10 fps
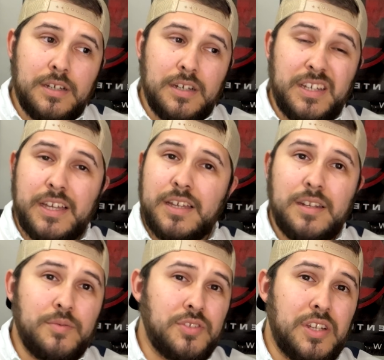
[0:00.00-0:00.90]
again, I'm
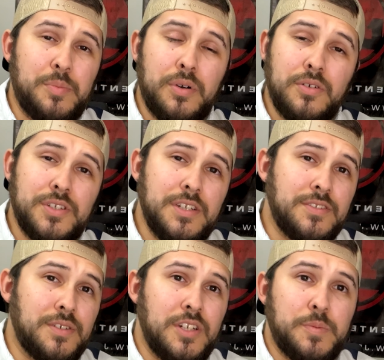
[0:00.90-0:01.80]
just gonna apologize.
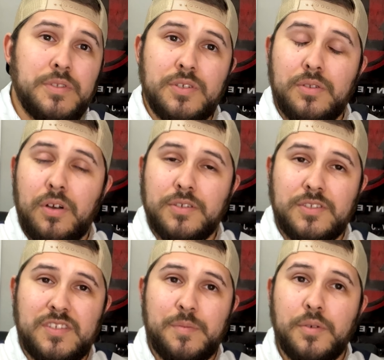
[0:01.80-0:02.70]
Sorry it's been so long
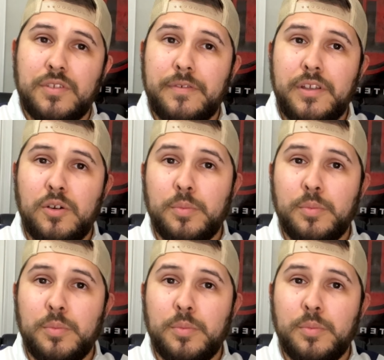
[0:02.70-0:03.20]
since I posted a video,